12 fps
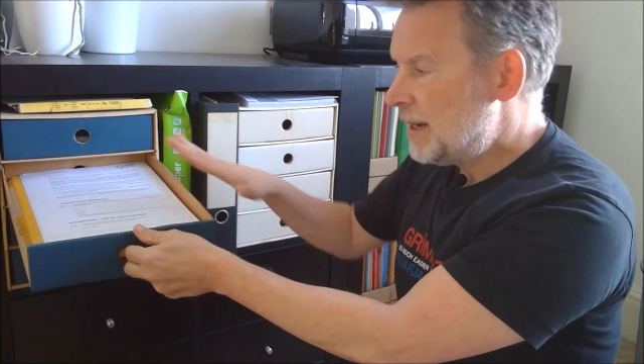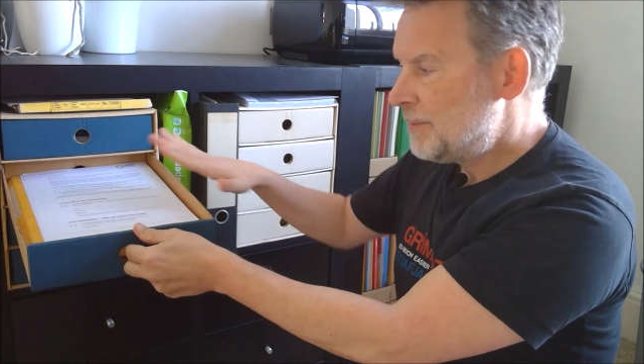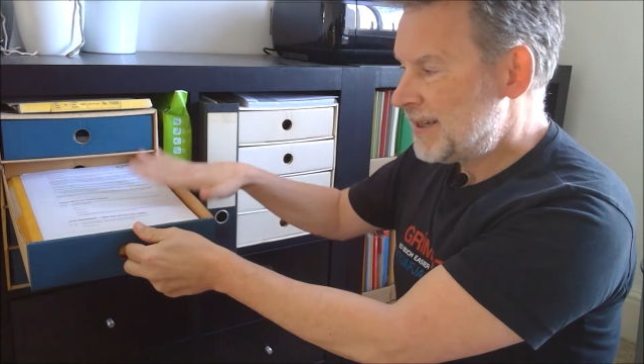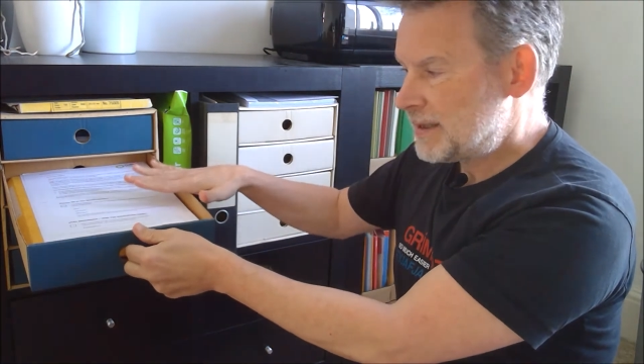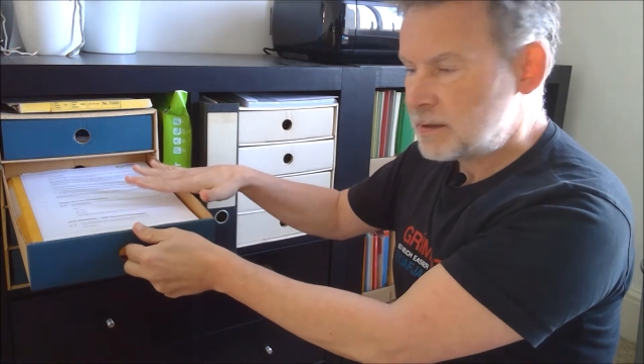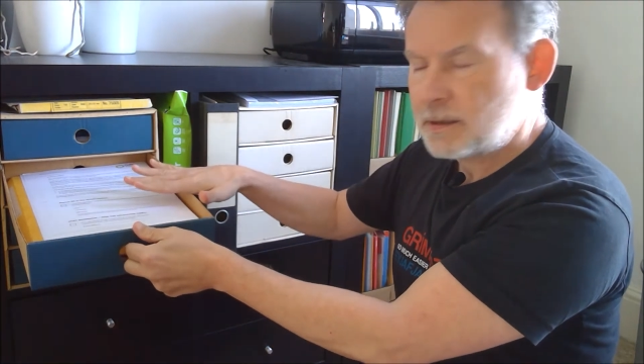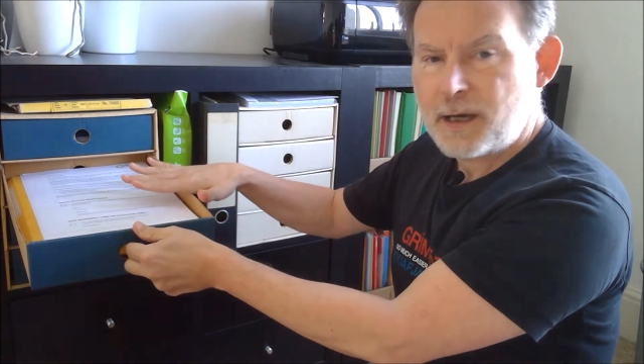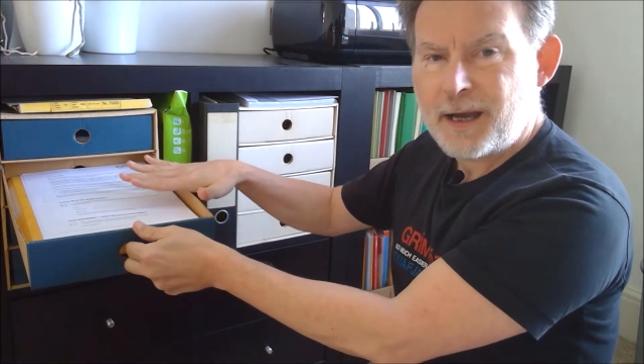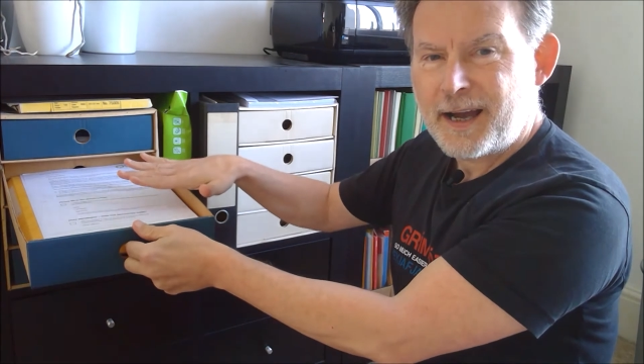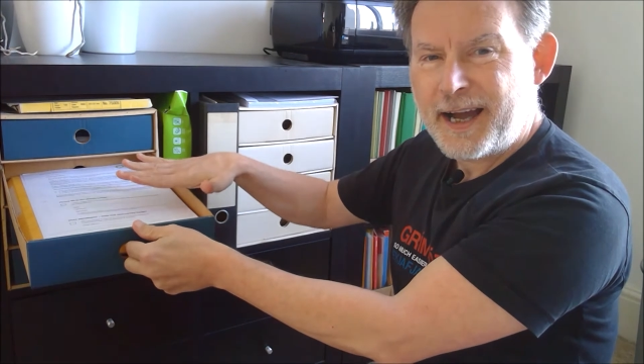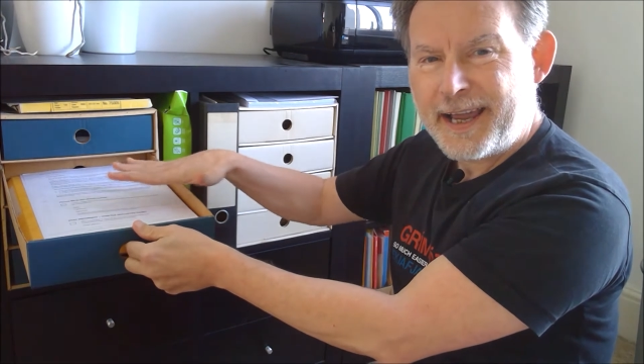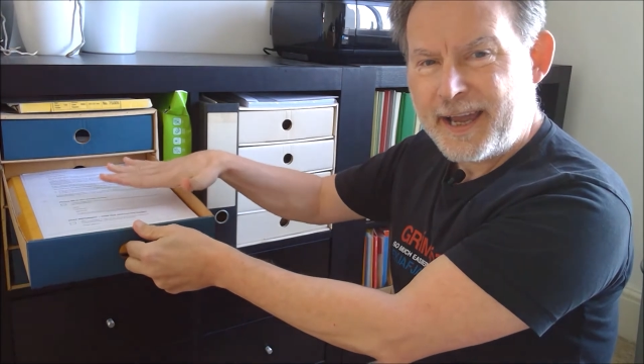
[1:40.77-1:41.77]
but
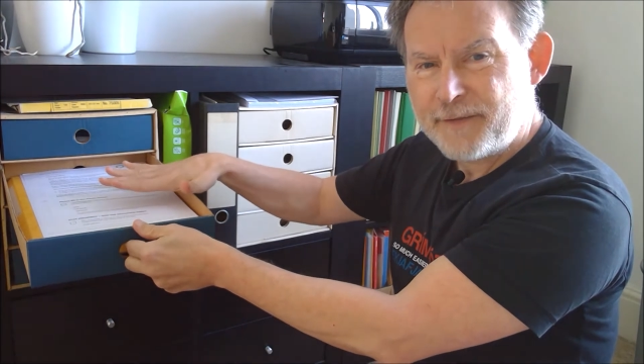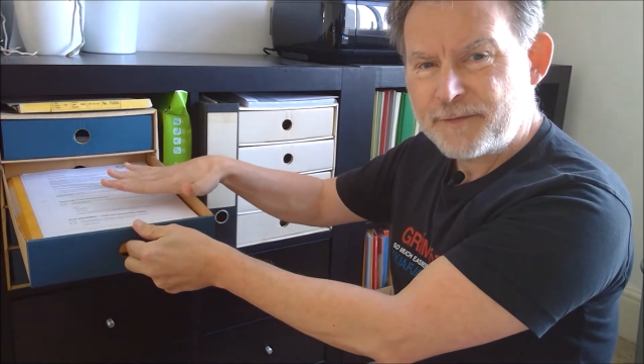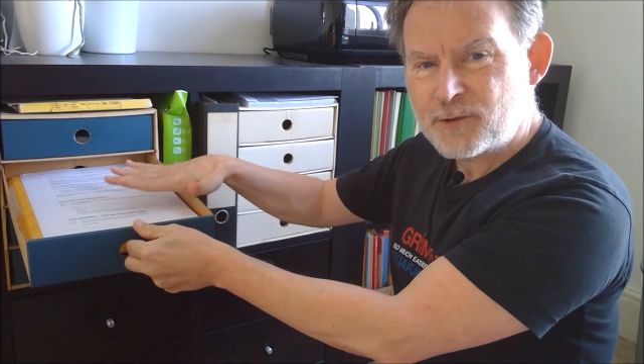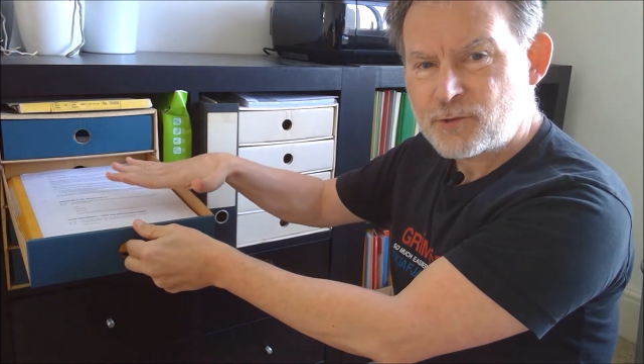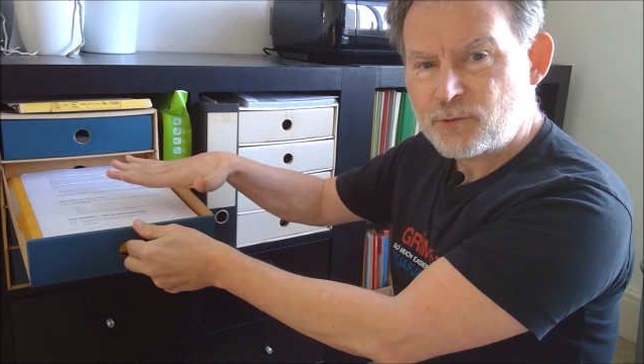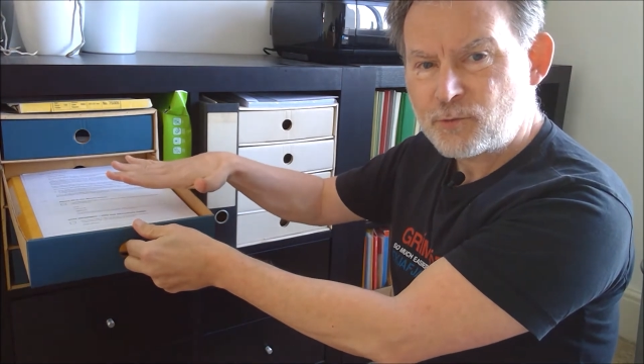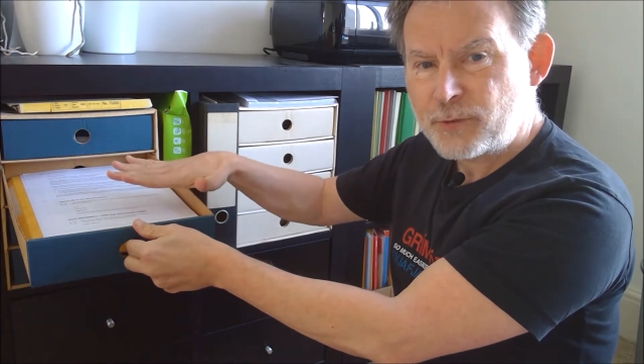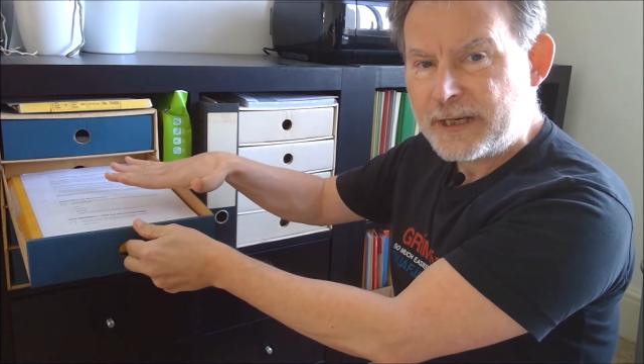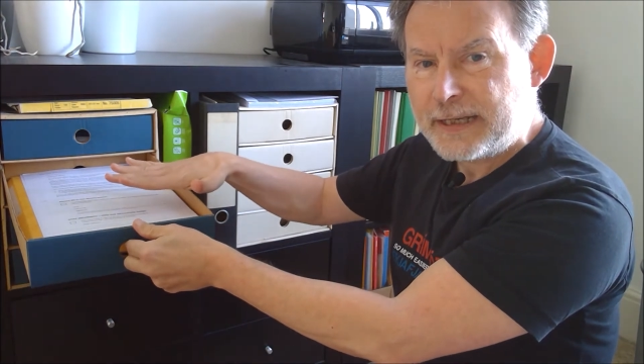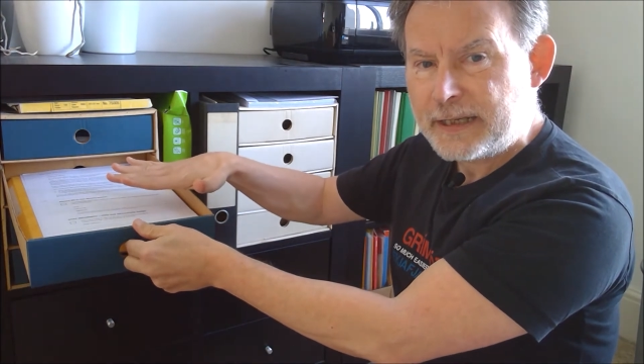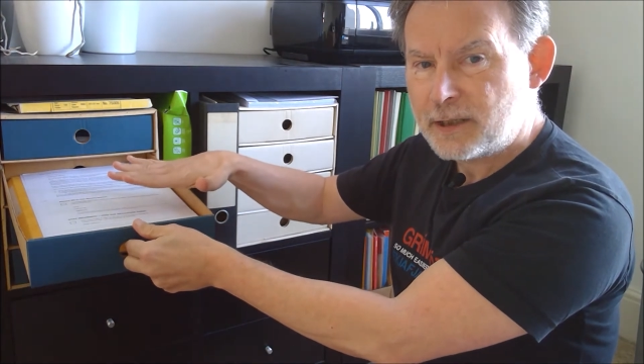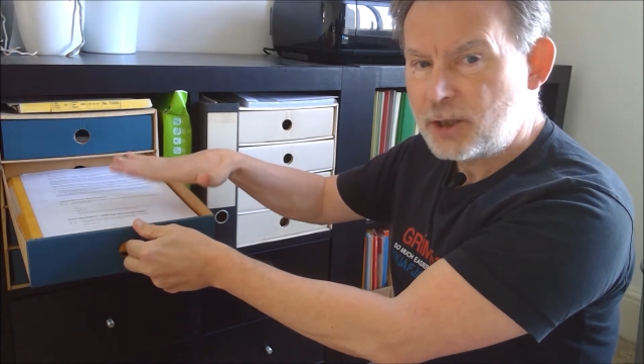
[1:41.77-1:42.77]
I haven't
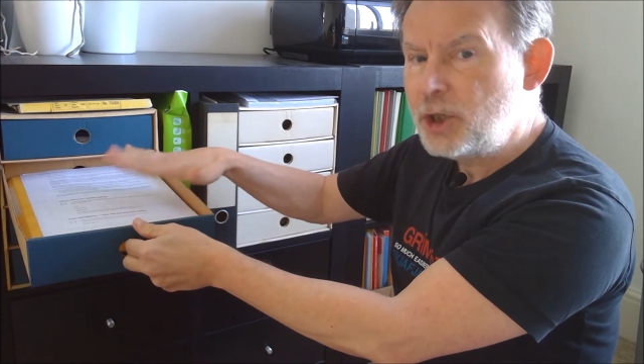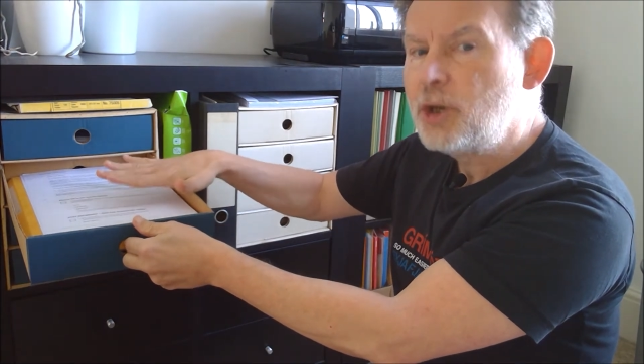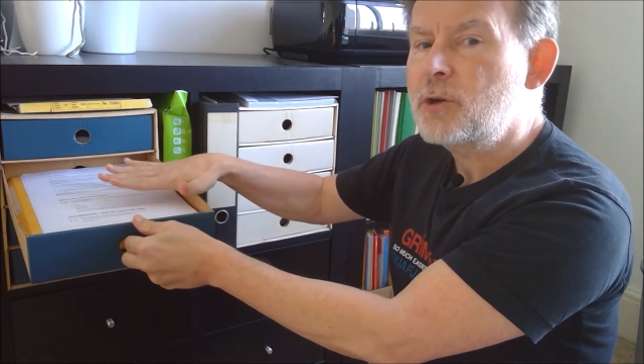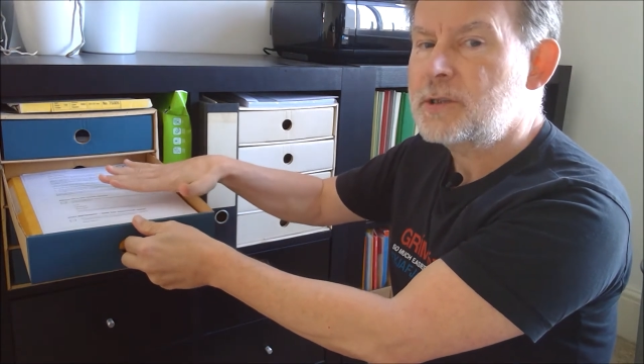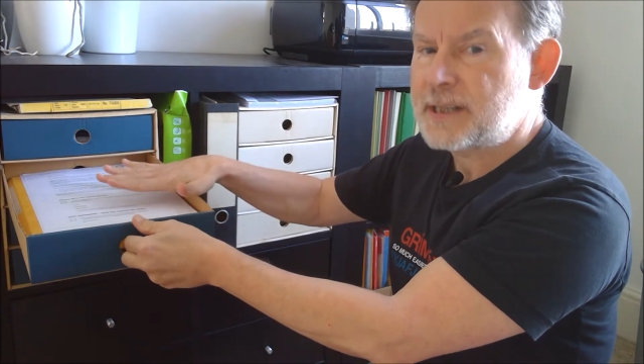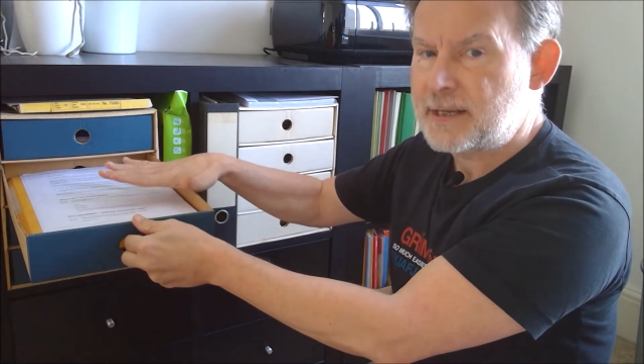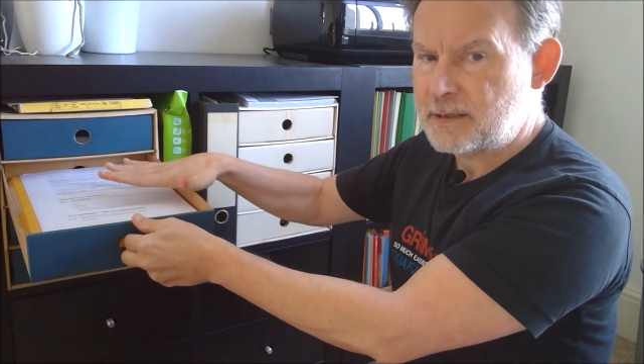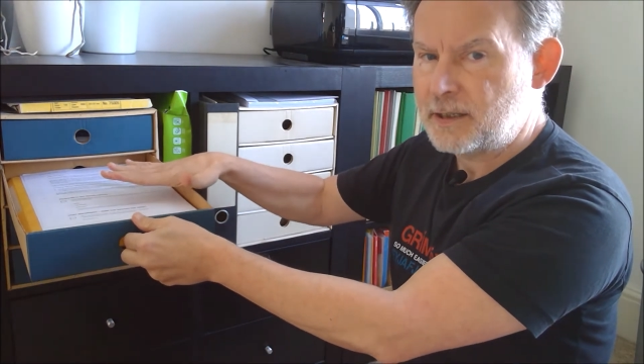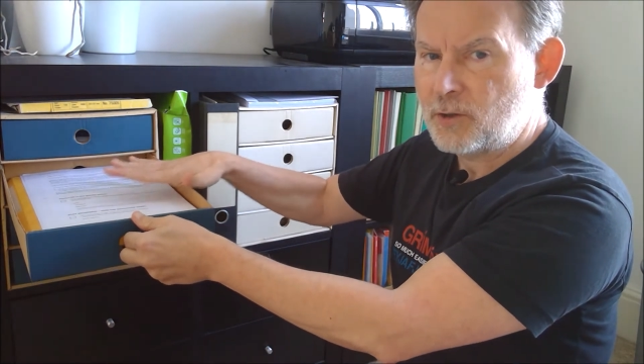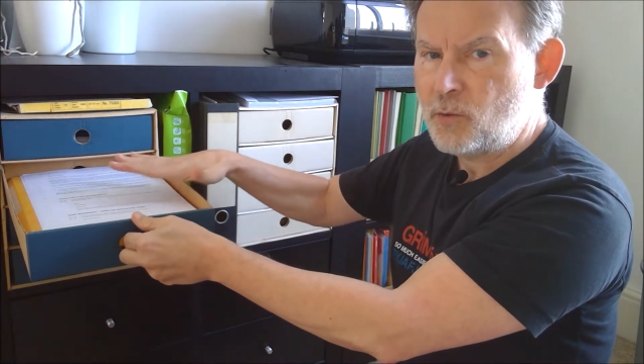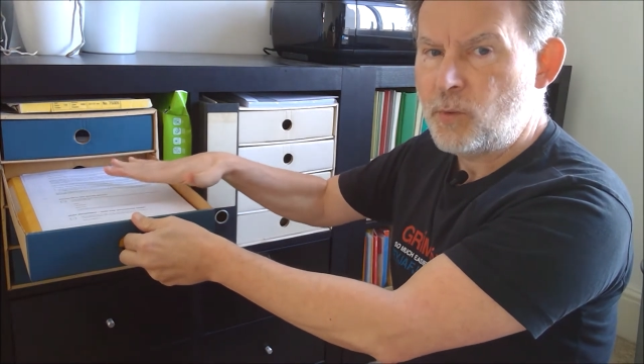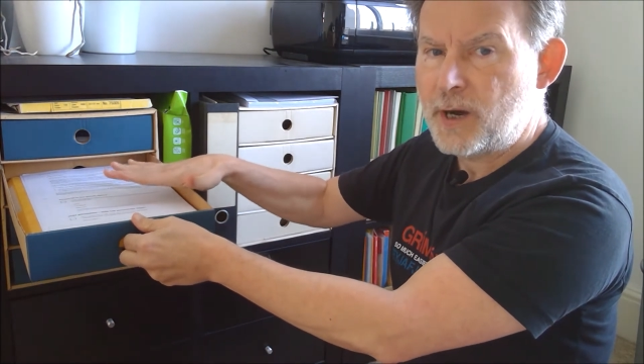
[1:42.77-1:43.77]
really looked at in
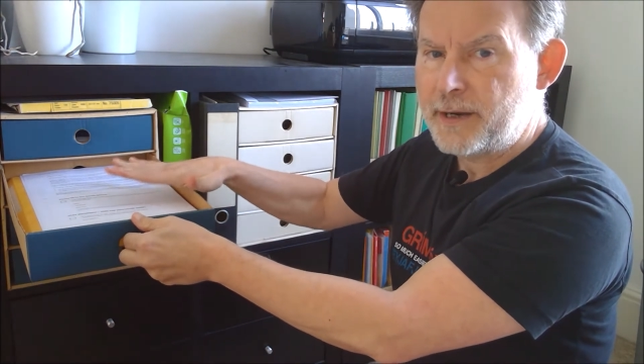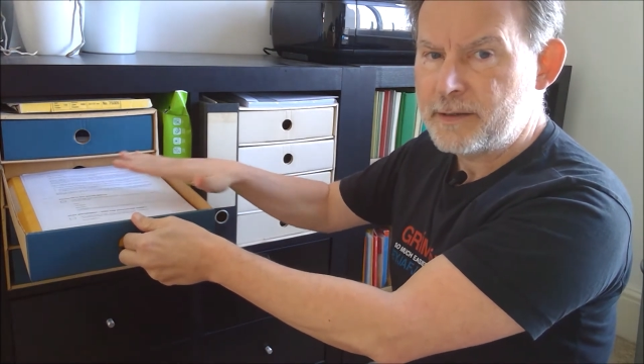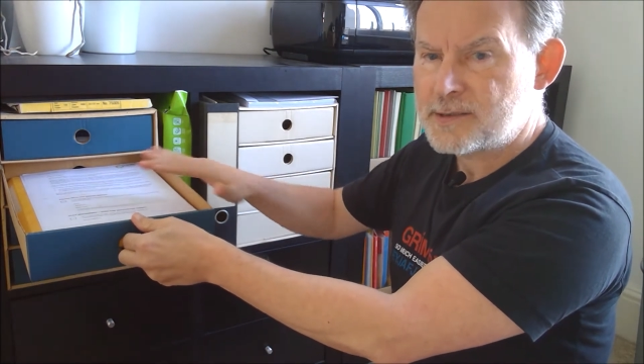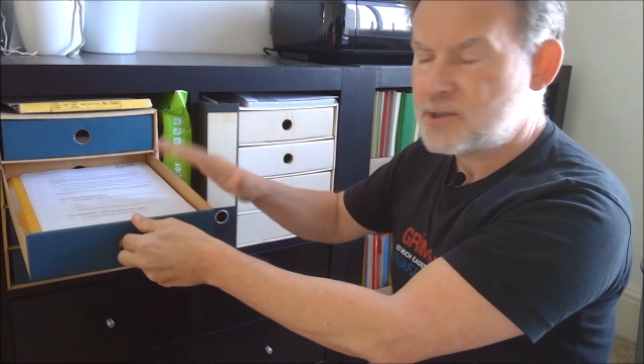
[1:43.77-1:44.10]
a while.